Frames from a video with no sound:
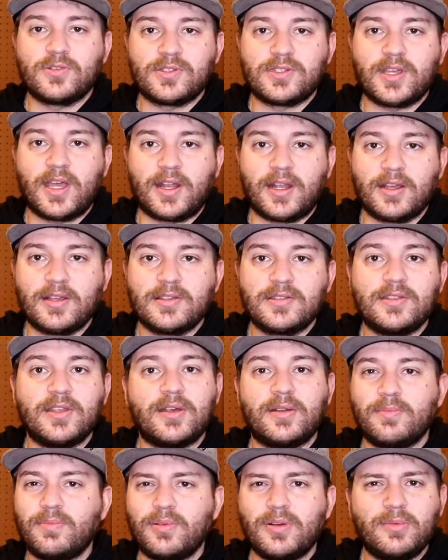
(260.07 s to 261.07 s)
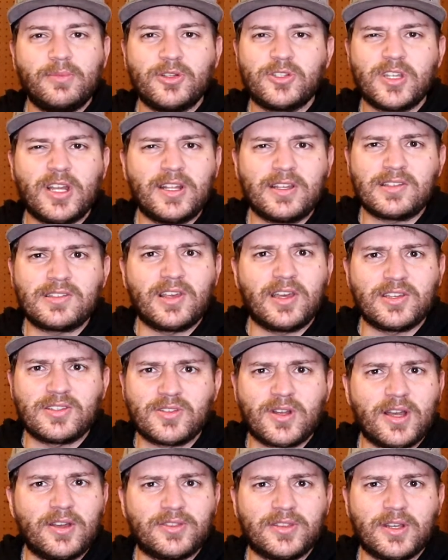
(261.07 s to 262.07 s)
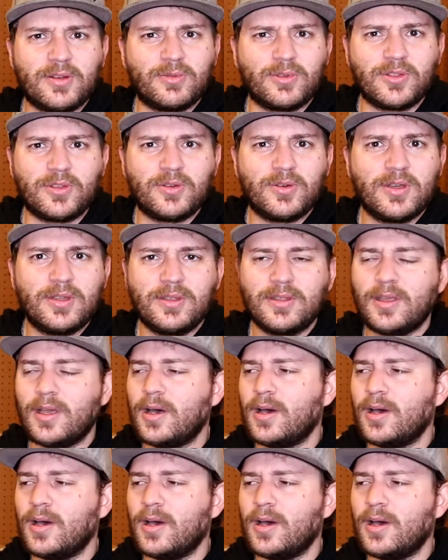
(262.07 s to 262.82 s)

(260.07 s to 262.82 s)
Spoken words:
settings that pretty much any slicer out there will do it.